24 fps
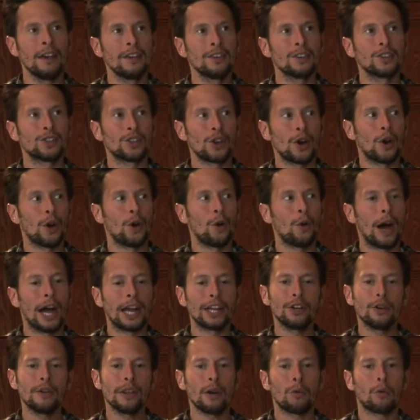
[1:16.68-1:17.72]
So I
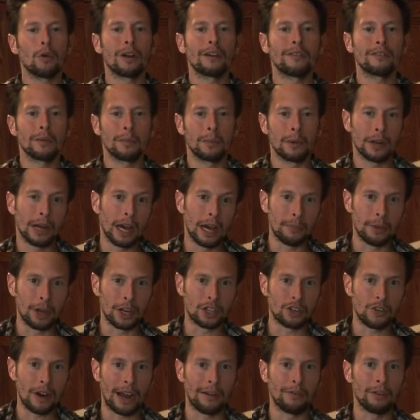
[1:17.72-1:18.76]
know that wherever I'm, I'm gonna
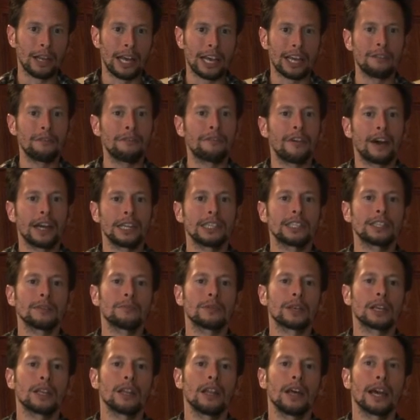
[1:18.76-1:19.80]
travel, I can find
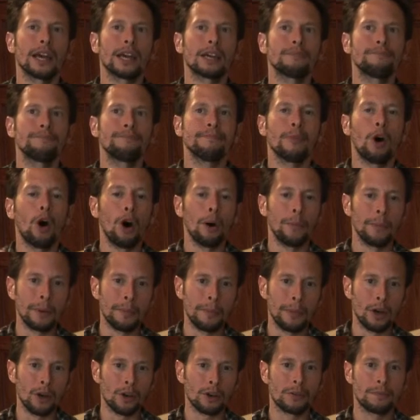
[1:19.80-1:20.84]
something like almond
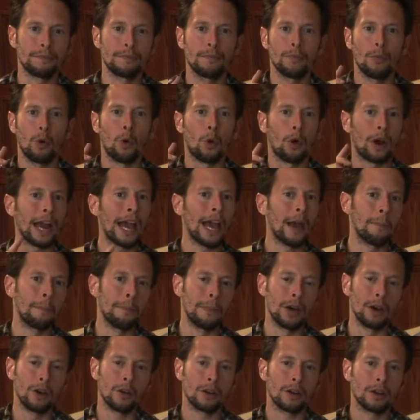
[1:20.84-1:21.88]
milk or hemp
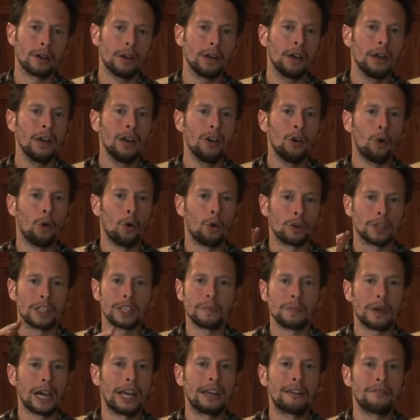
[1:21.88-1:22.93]
milk or
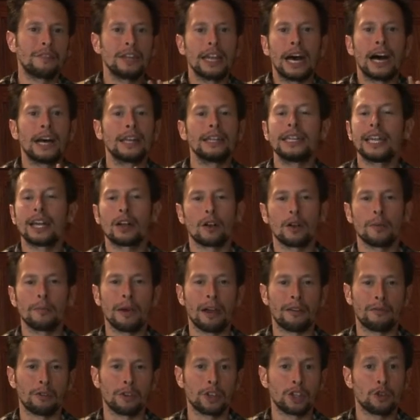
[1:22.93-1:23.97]
some kind of non-dairy
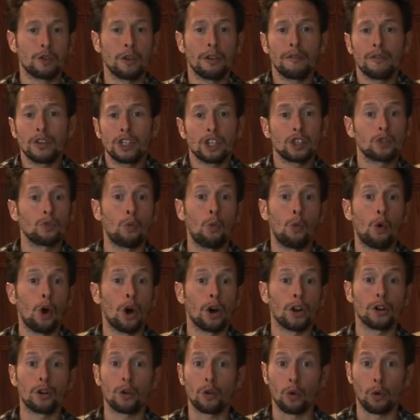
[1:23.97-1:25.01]
beverage, or even just
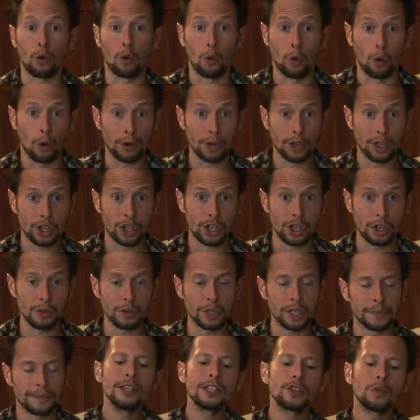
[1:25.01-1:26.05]
water or orange
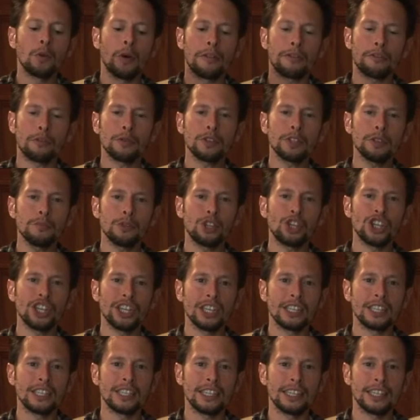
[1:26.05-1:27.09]
juice. So I'll throw some
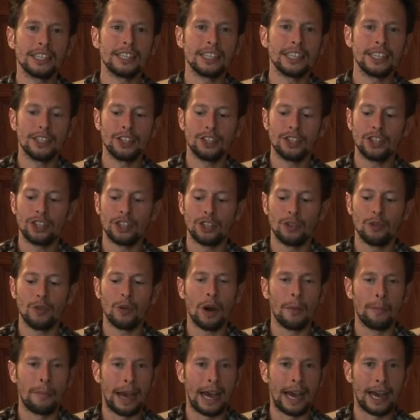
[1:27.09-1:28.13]
chia seeds into
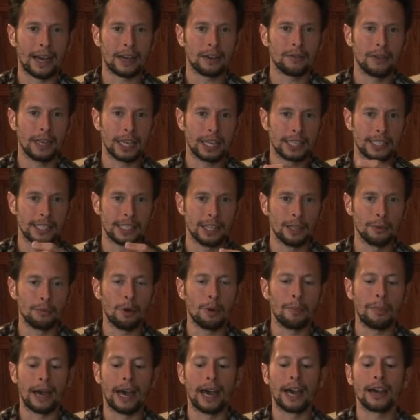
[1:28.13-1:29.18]
a bag, like a
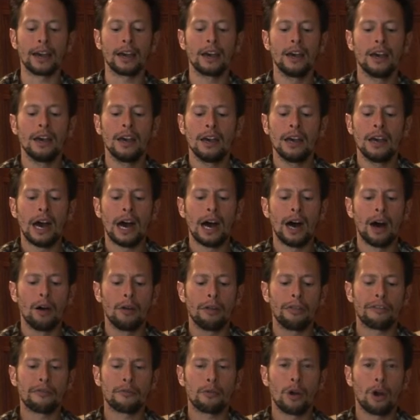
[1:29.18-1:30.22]
sealable bag. I'll
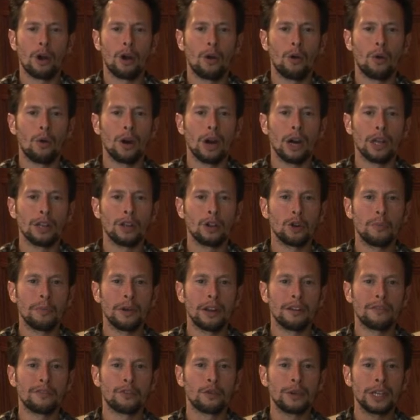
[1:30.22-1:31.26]
throw a little
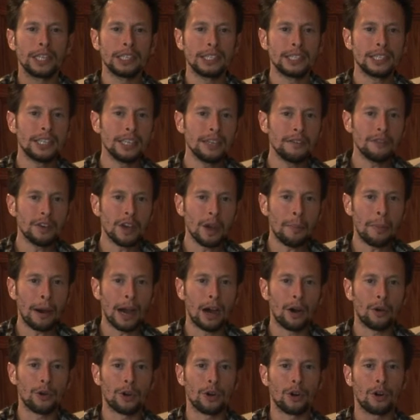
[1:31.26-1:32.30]
bit of green stevia
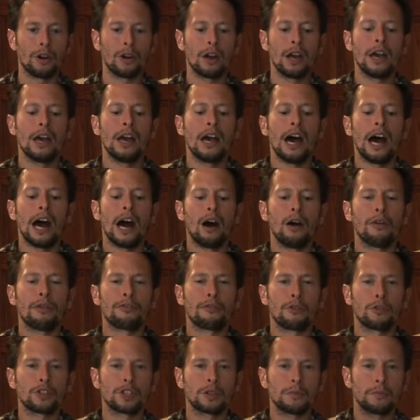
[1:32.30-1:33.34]
powder. I'll
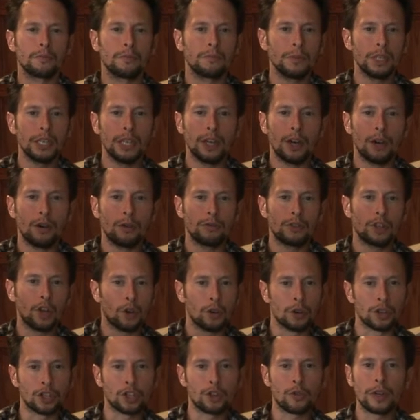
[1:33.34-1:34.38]
throw some, you know,
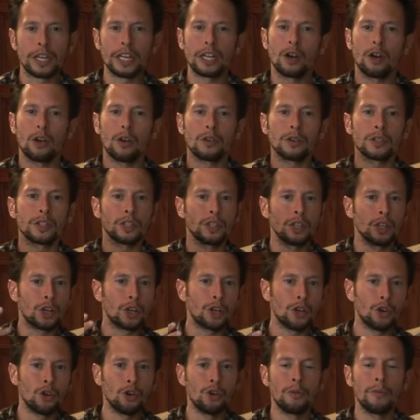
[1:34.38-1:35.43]
tocotrienols,
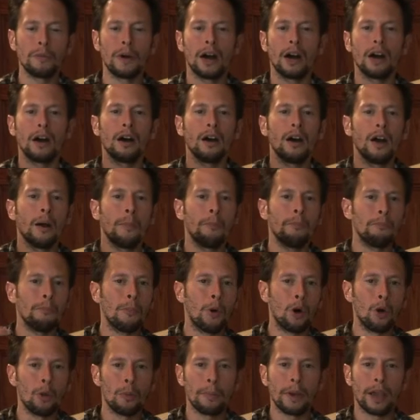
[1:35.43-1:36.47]
lucuma,
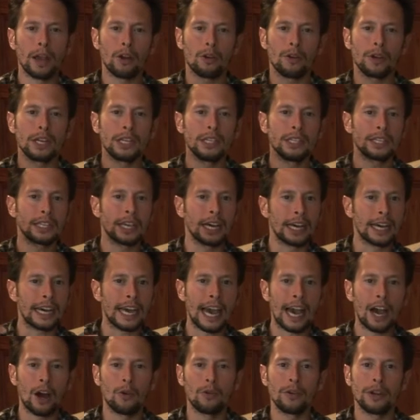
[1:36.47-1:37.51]
mulberries,
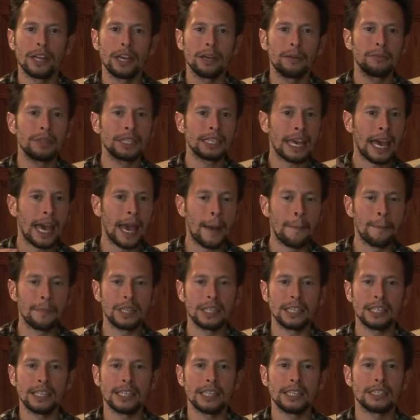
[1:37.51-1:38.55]
cacao nibs, hemp
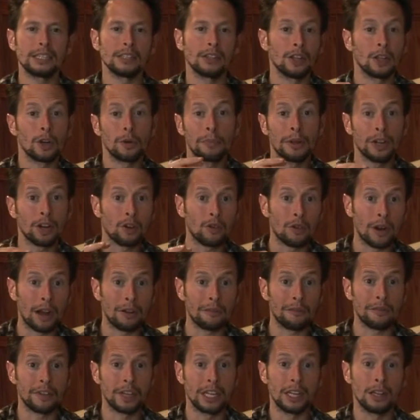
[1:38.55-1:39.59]
seeds, a little bit of
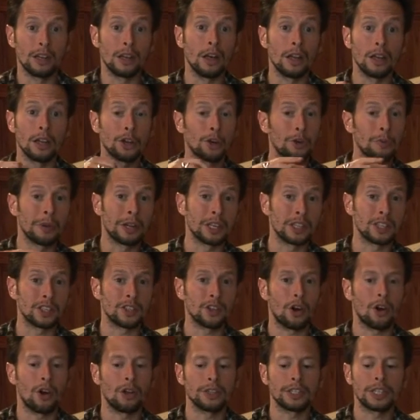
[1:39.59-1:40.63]
ground vanilla, a little bit of
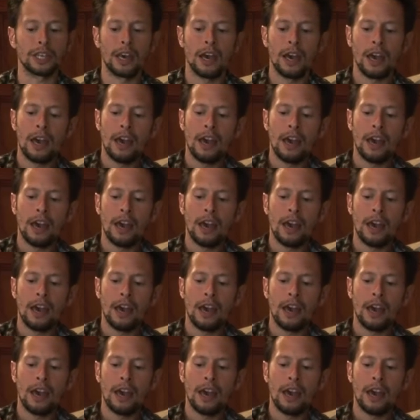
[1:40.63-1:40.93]
salt.